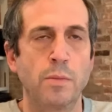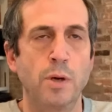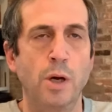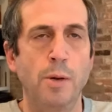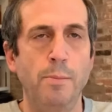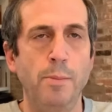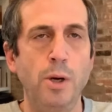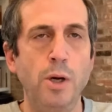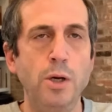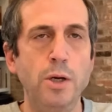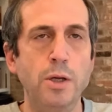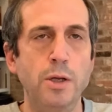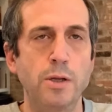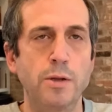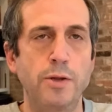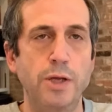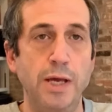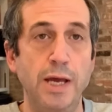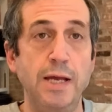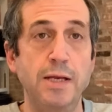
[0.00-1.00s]
Among
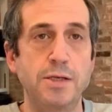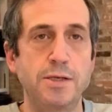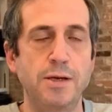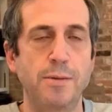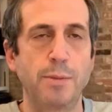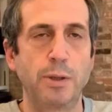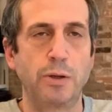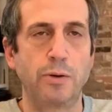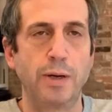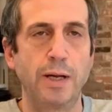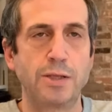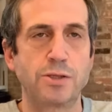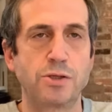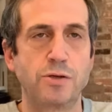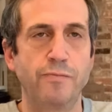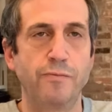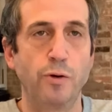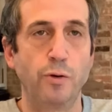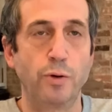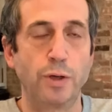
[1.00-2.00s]
the eight Democrats
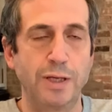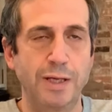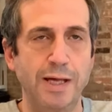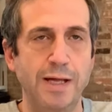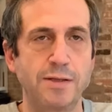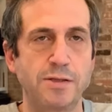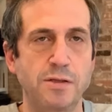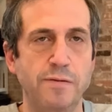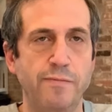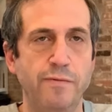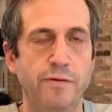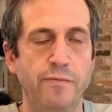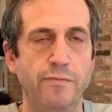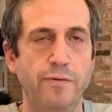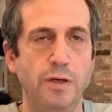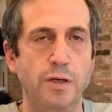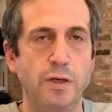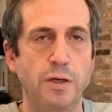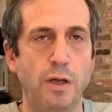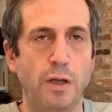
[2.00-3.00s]
to vote against the
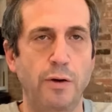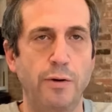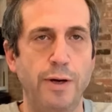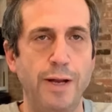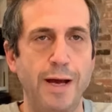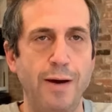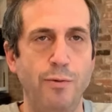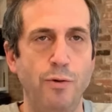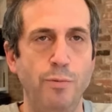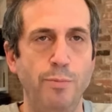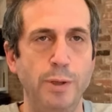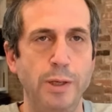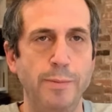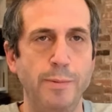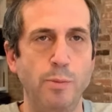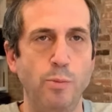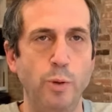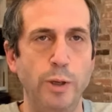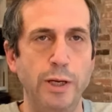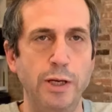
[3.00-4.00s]
$15 an hour
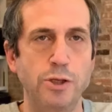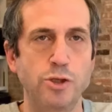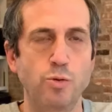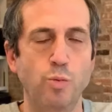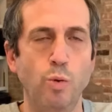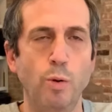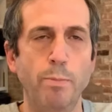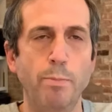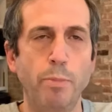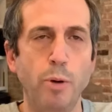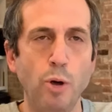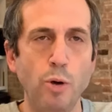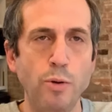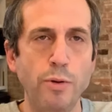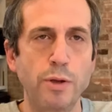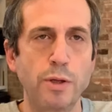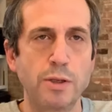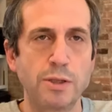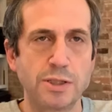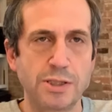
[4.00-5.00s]
minimum wage were
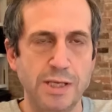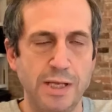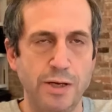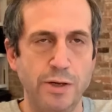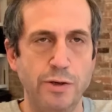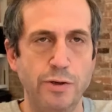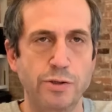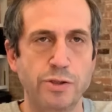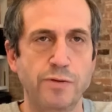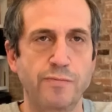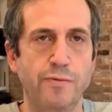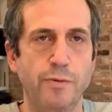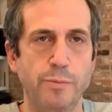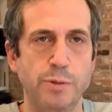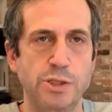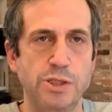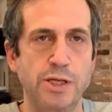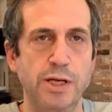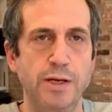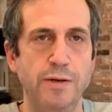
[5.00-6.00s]
both senators from the
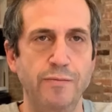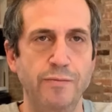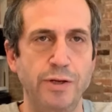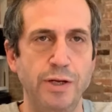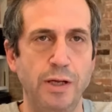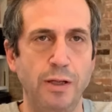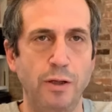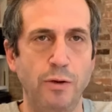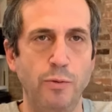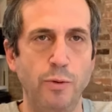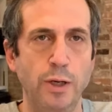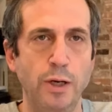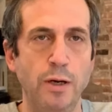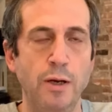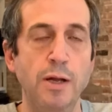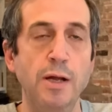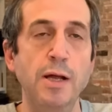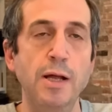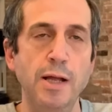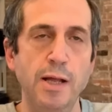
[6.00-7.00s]
state of Delaware.
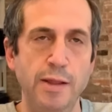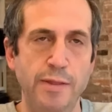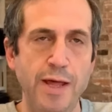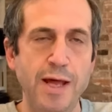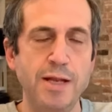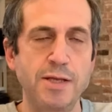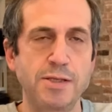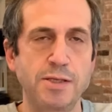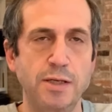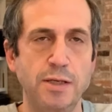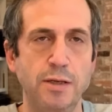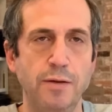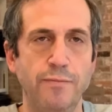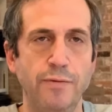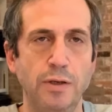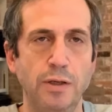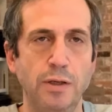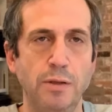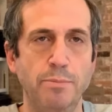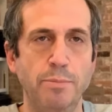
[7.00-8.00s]
That is
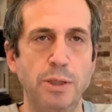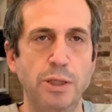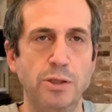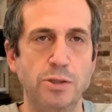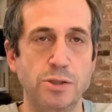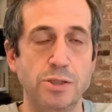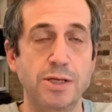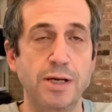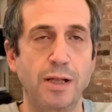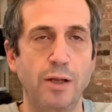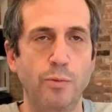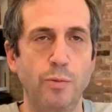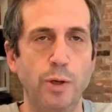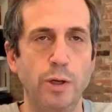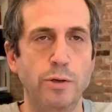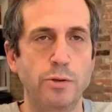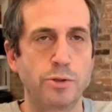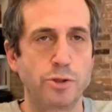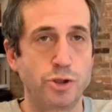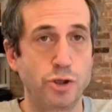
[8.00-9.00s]
significant because
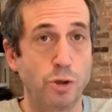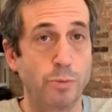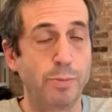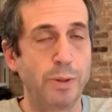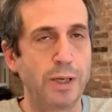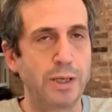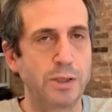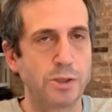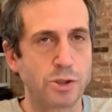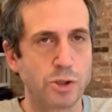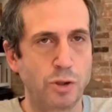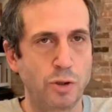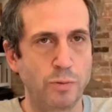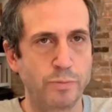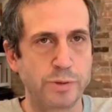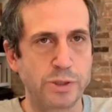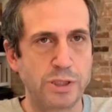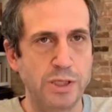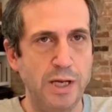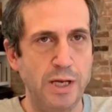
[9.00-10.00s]
Delaware is Joe Biden's
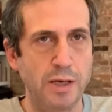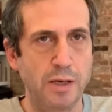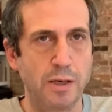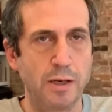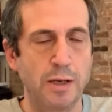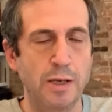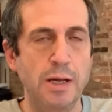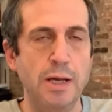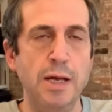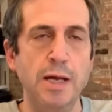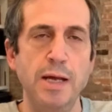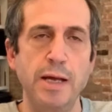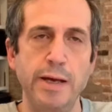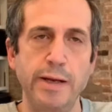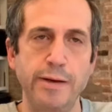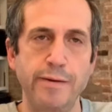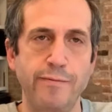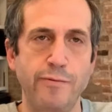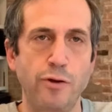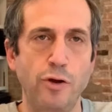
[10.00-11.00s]
home state.
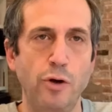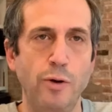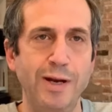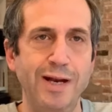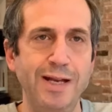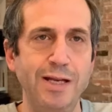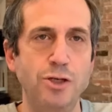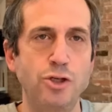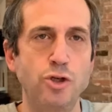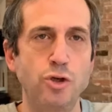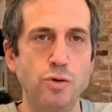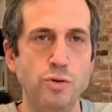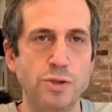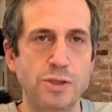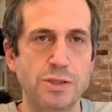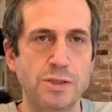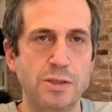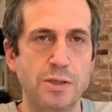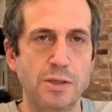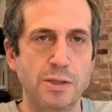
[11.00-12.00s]
And if there are any two
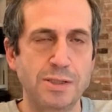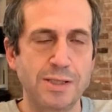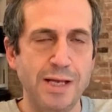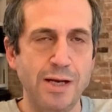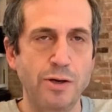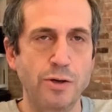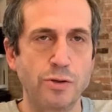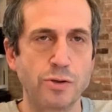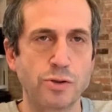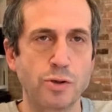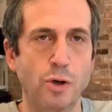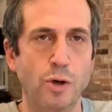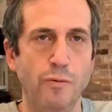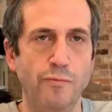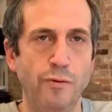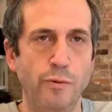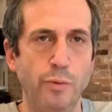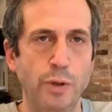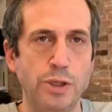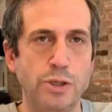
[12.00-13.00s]
senators
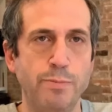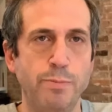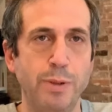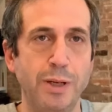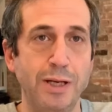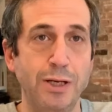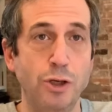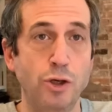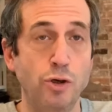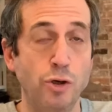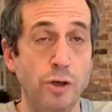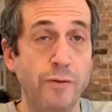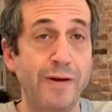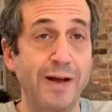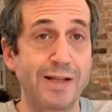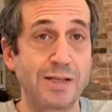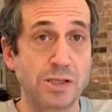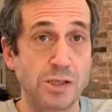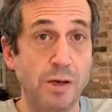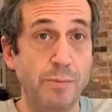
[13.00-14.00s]
over which Biden could have
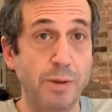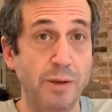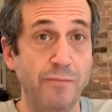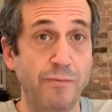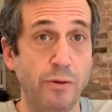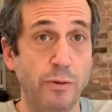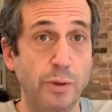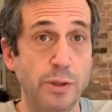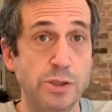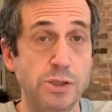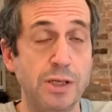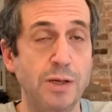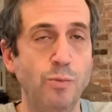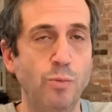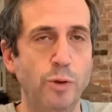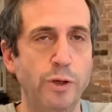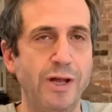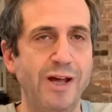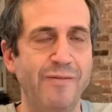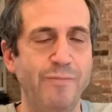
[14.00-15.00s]
had some influence, it
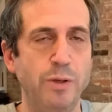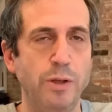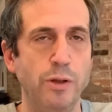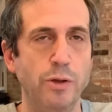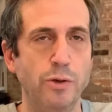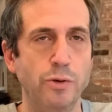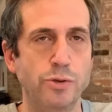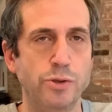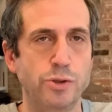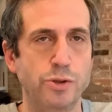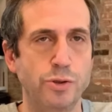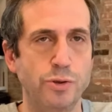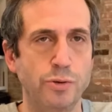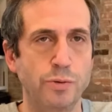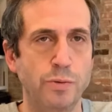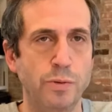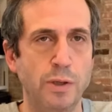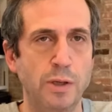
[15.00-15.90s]
would have been those two.